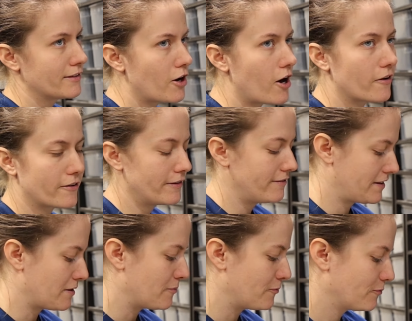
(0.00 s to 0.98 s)
got rid of
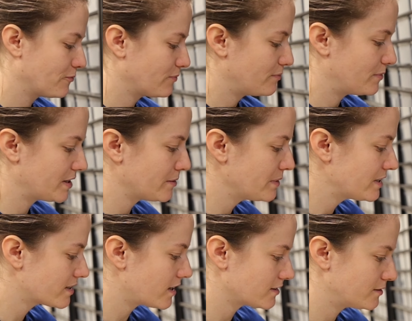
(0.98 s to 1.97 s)
them. But then we
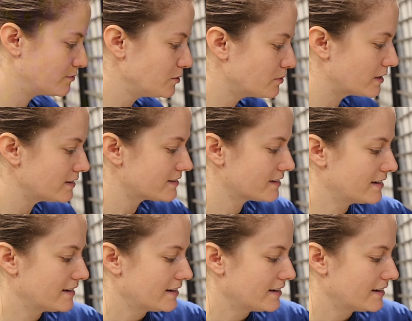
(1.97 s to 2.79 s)
just got some new ones.